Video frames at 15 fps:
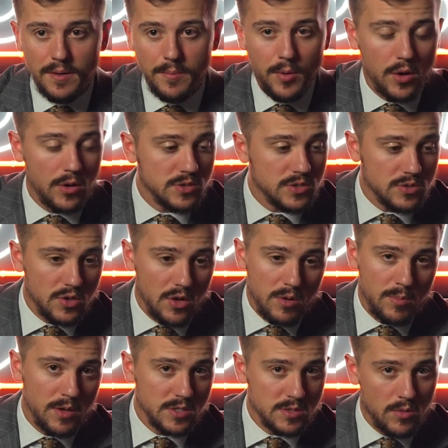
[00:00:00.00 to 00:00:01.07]
but also talk
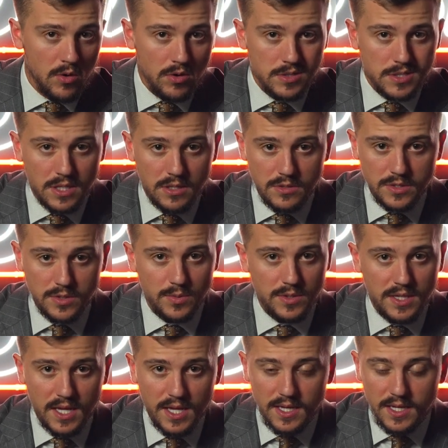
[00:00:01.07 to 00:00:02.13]
about some hard skills with
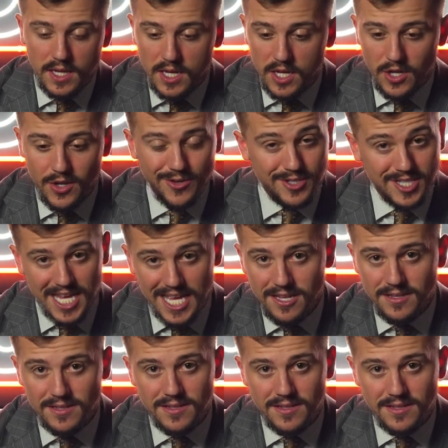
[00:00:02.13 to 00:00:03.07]
sale,